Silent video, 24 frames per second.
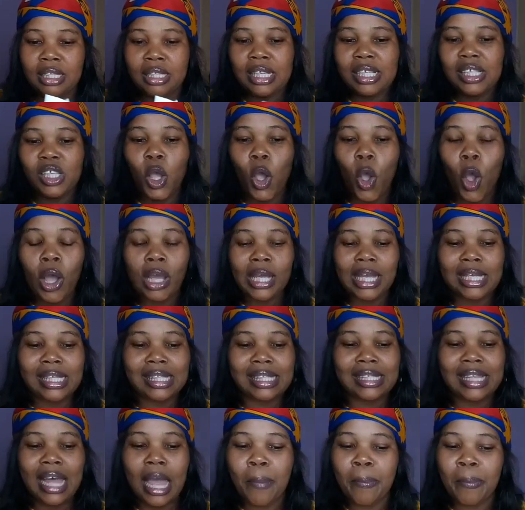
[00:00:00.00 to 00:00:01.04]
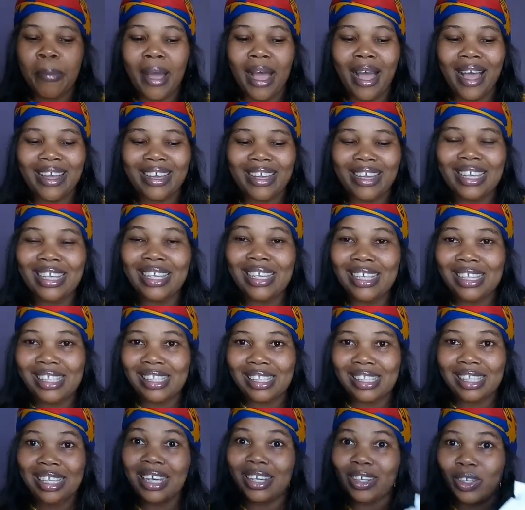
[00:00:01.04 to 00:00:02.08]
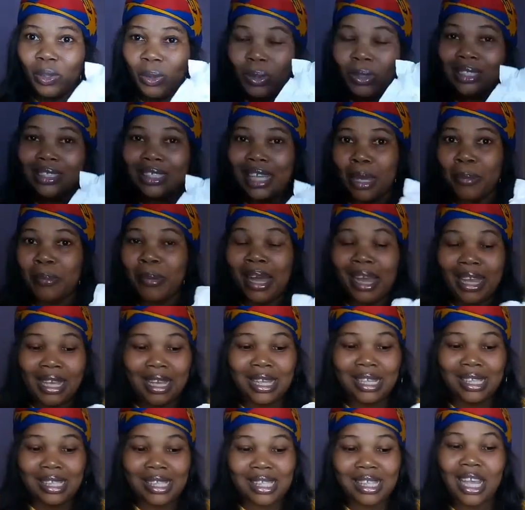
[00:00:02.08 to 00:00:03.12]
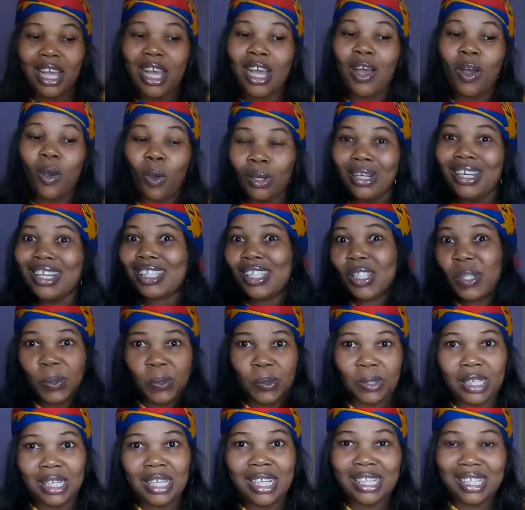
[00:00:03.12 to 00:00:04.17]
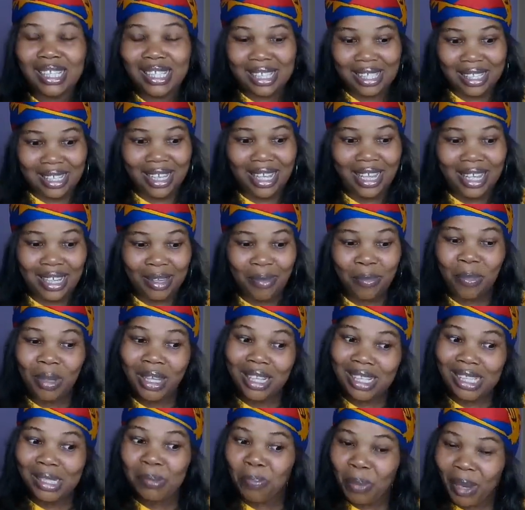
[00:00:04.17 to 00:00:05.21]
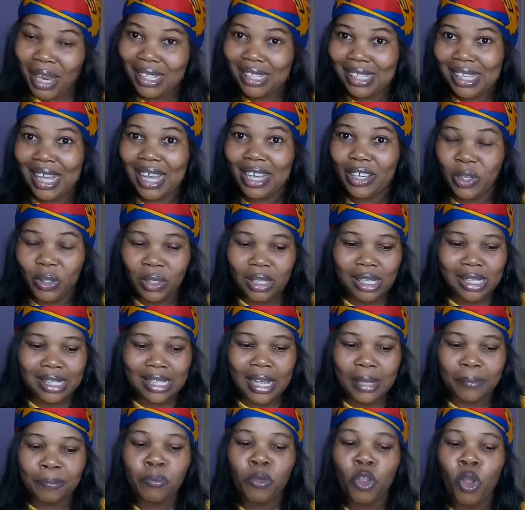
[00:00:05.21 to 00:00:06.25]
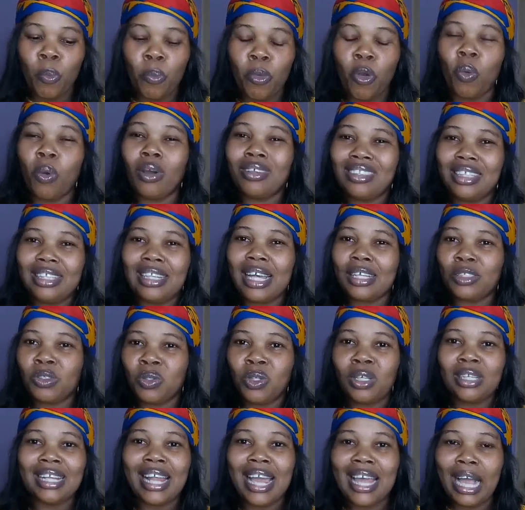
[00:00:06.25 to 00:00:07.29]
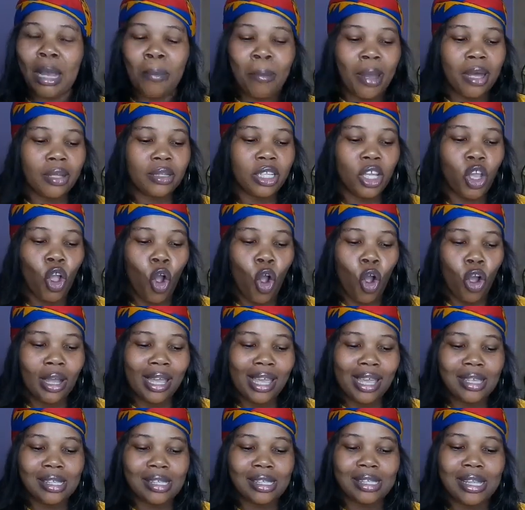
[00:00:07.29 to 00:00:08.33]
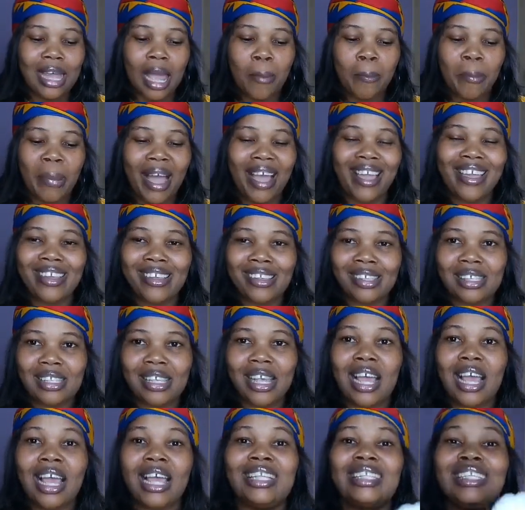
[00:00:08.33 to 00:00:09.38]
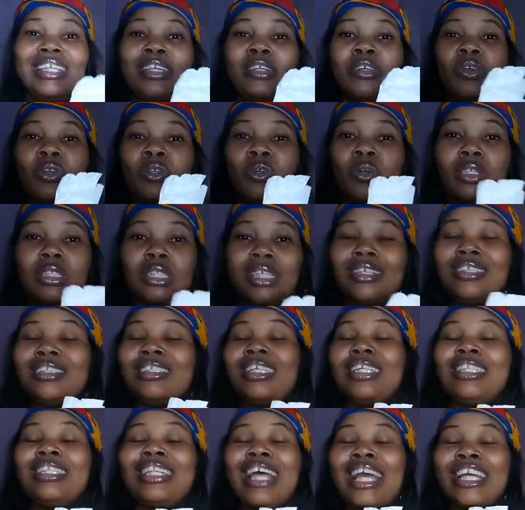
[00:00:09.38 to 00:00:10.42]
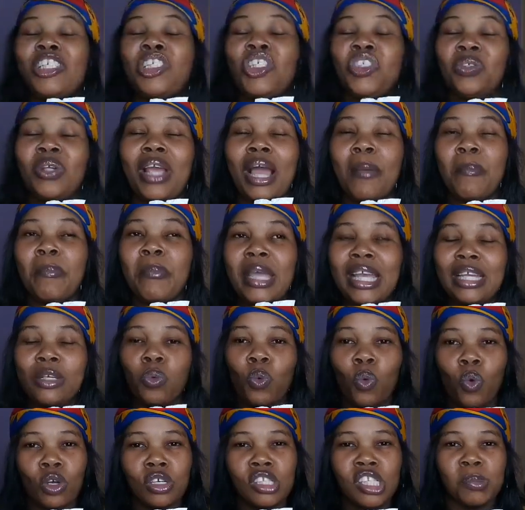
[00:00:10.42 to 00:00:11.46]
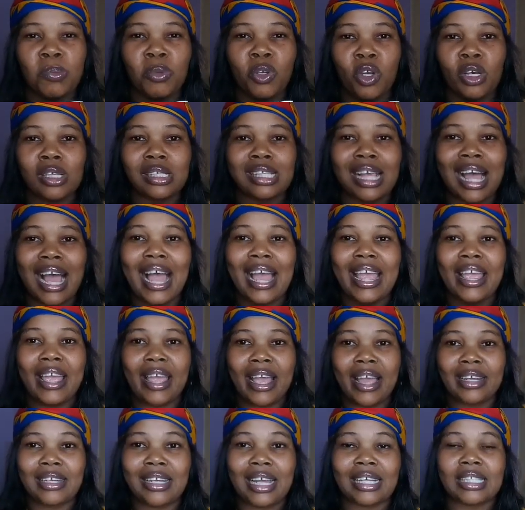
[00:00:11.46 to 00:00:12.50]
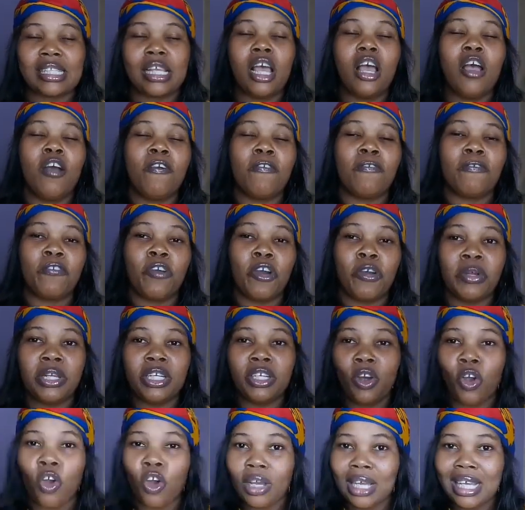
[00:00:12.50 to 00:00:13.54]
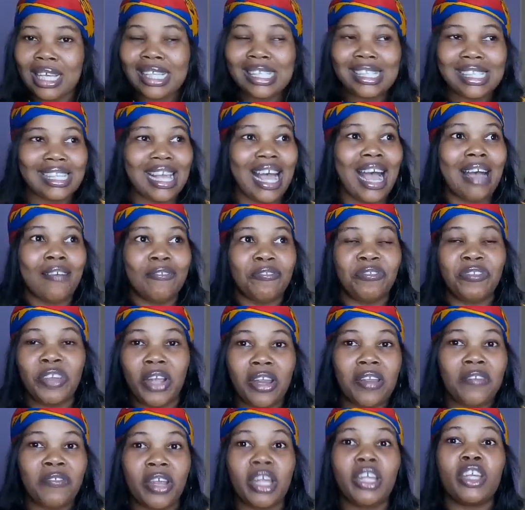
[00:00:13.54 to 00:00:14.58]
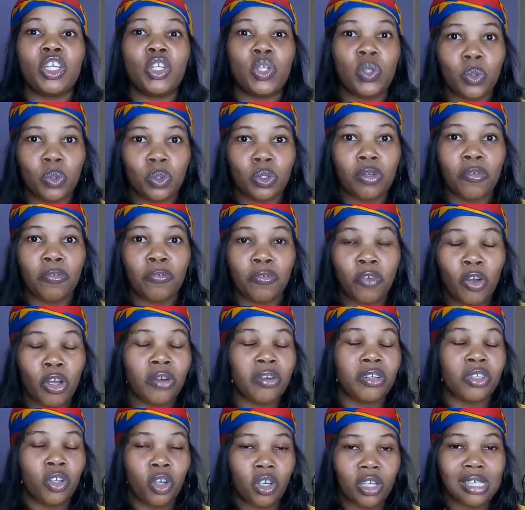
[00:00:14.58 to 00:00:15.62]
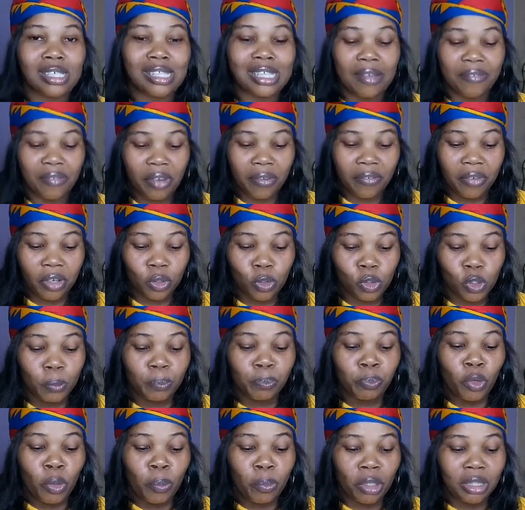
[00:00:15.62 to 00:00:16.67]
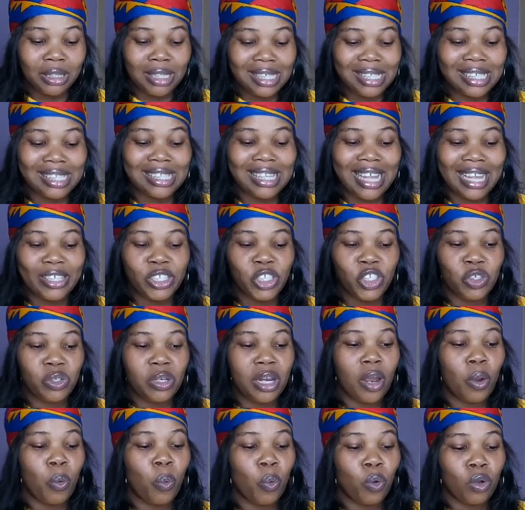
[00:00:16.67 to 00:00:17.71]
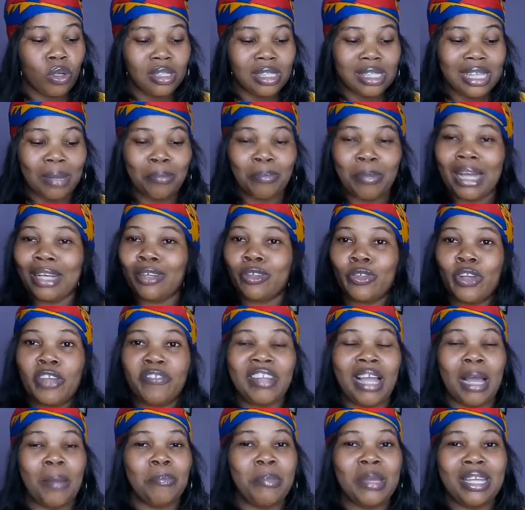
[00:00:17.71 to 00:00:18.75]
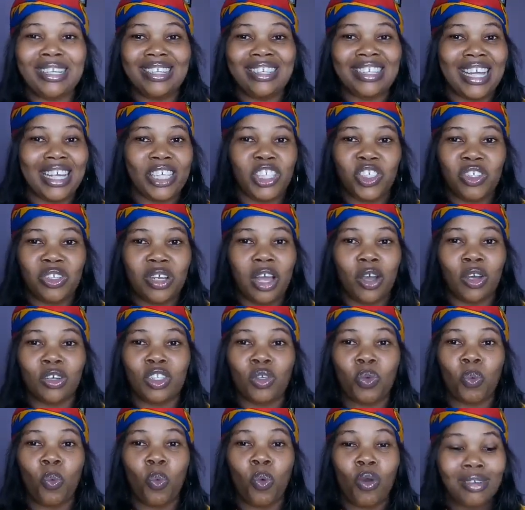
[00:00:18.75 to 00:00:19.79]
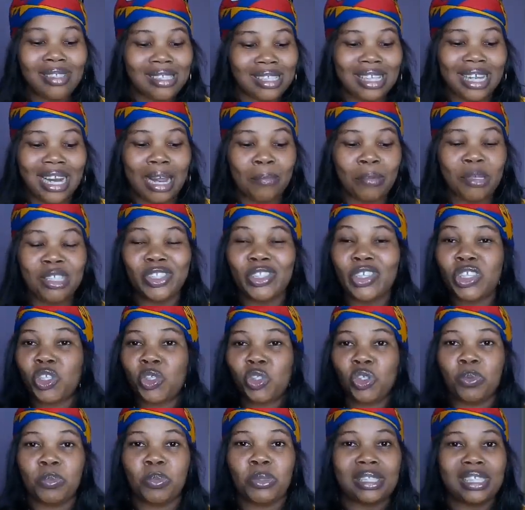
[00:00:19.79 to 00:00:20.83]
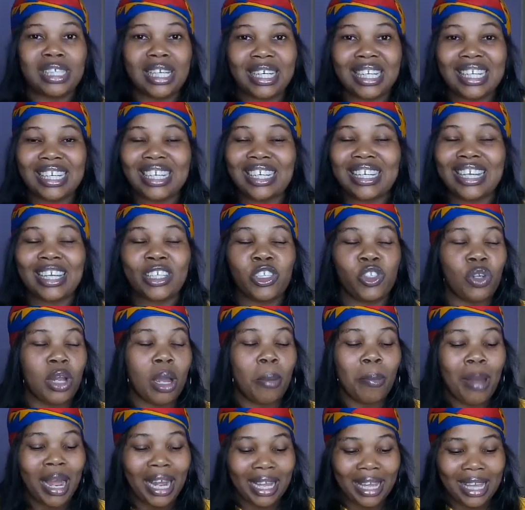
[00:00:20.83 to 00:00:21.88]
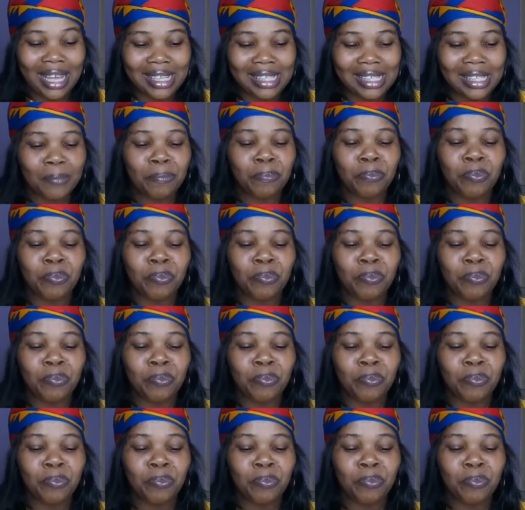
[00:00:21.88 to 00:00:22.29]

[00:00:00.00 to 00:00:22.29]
this Huggies diaper is a good diaper. It's on its own, it's better, you understand. But one thing I do not like about the Huggies diaper is the Nigerian made ones, because I heard that foreign Huggies are very, very good. Foreign Huggies are very, very good. But these Nigerian ones, I don't know if they are made in Nigeria or the ones that have been distributed in the Nigerian market,